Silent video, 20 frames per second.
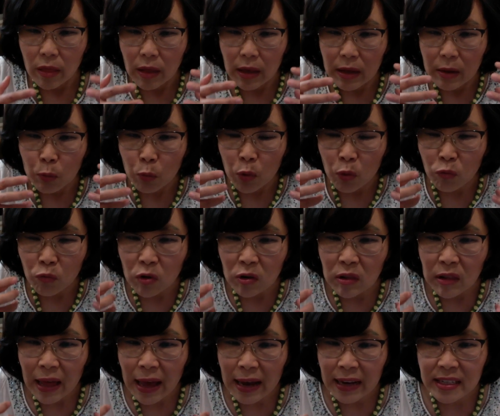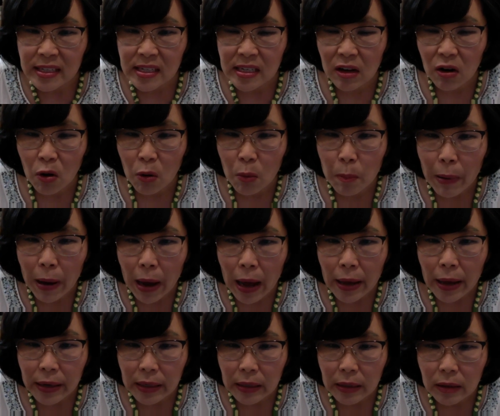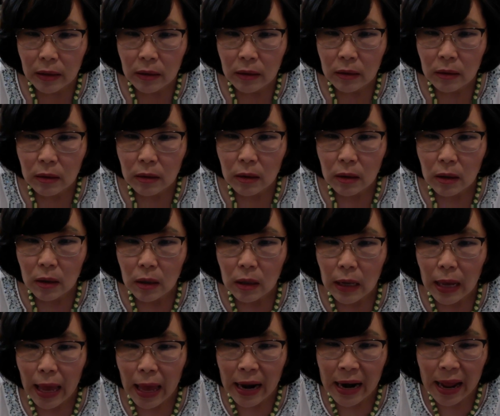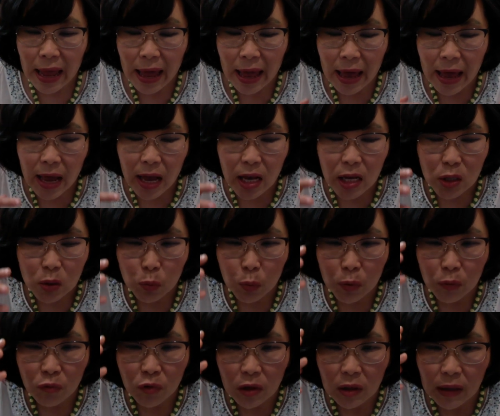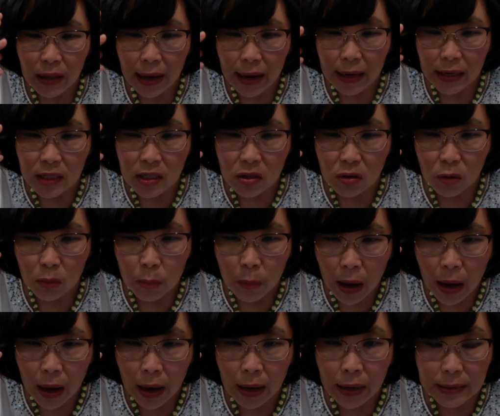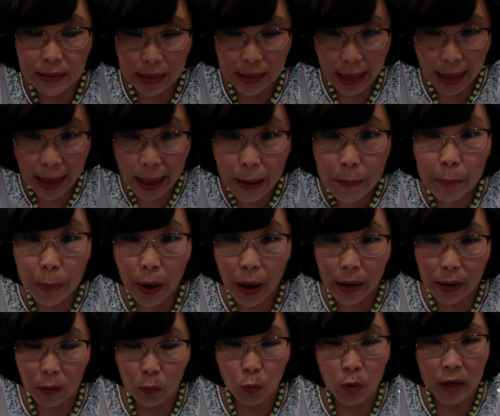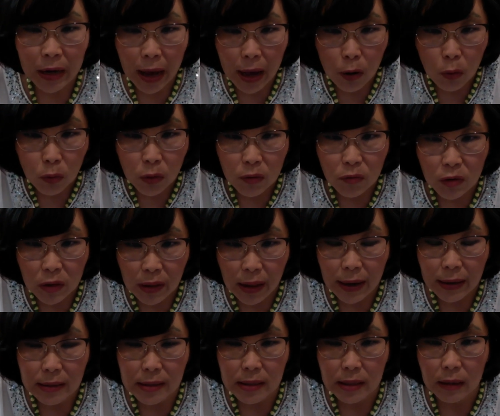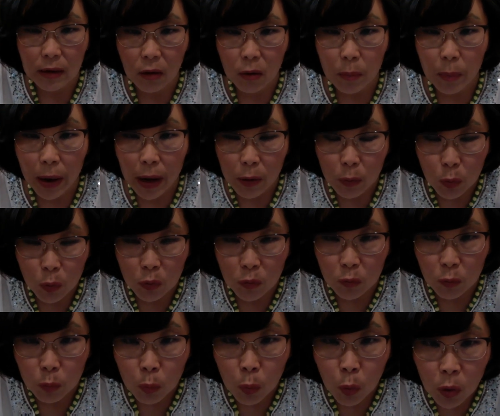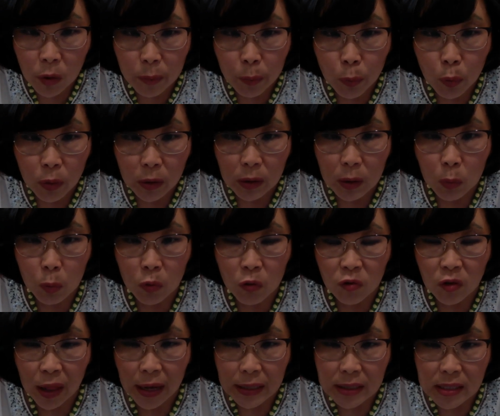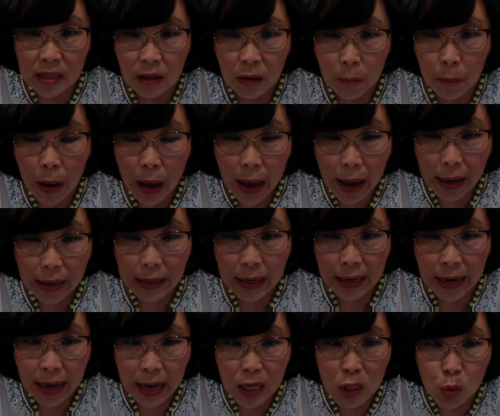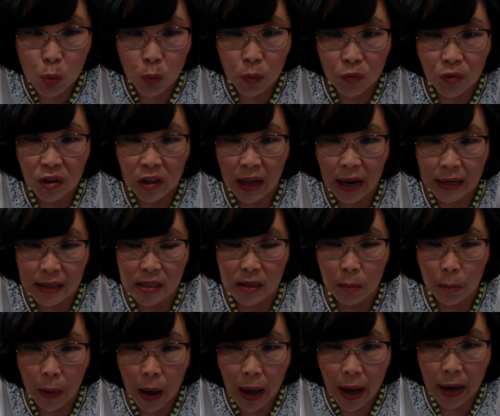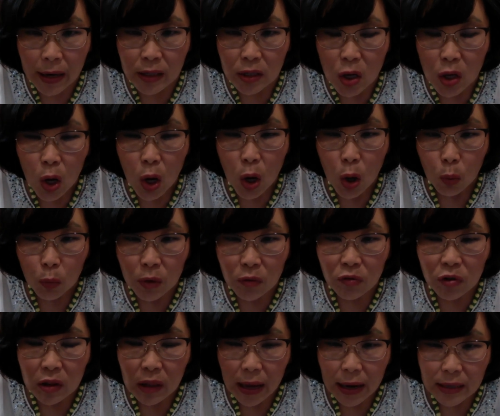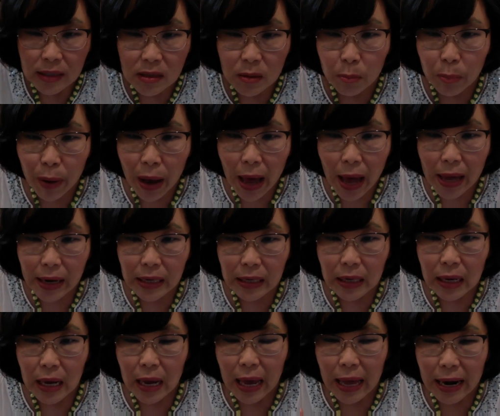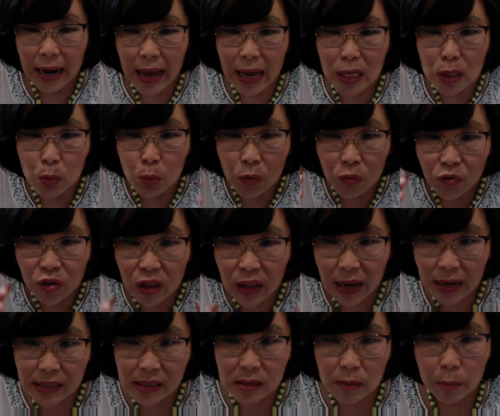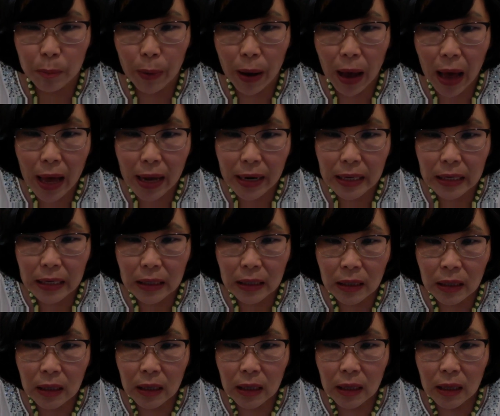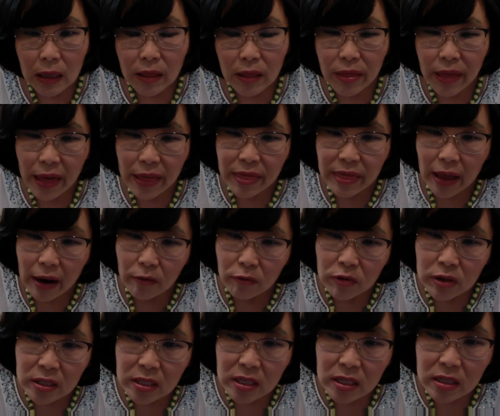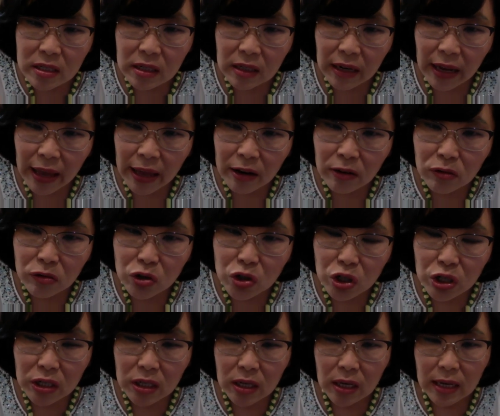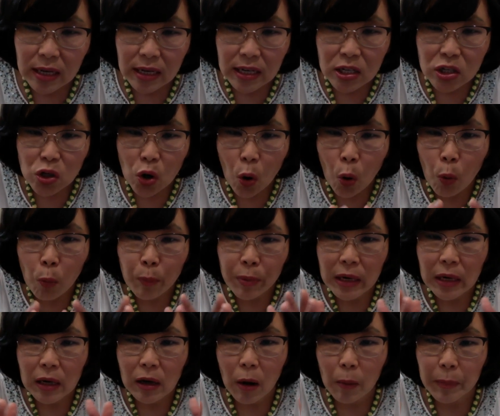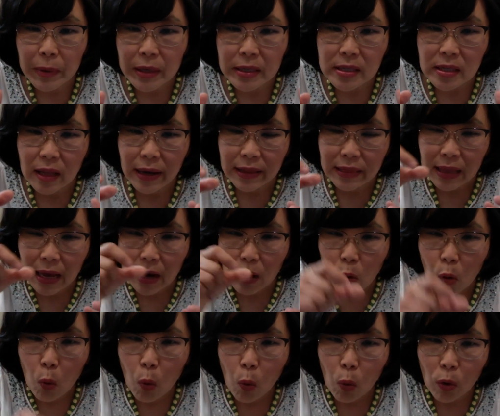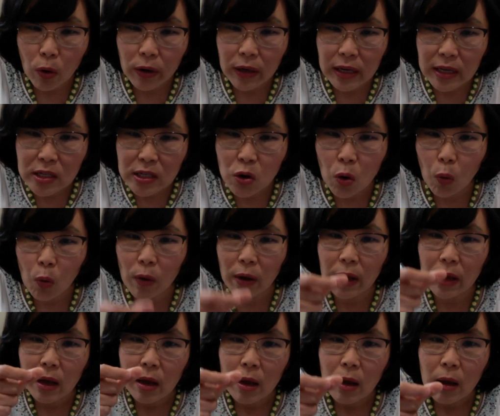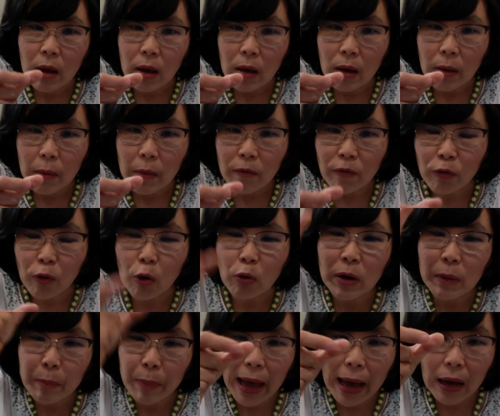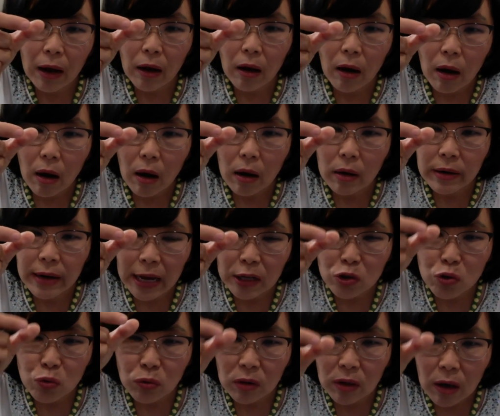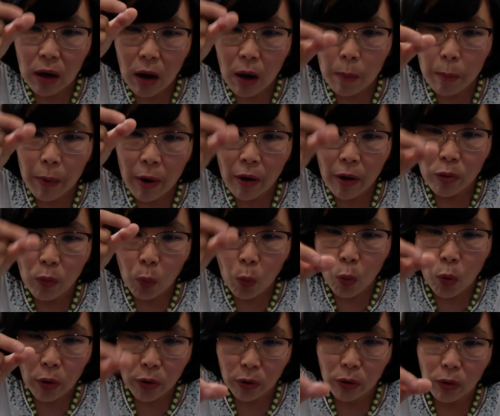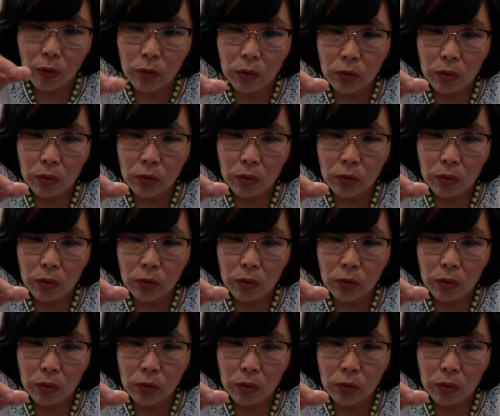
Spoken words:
we're relaxing our body. And as we relax our mind and body, we're not only relaxing our body, more importantly, we're relaxing the mind. And as we relax the mind, we relax the body. And as we relax the body, then that resistant energy is opening up. It's like that cork is floating back naturally up on the water.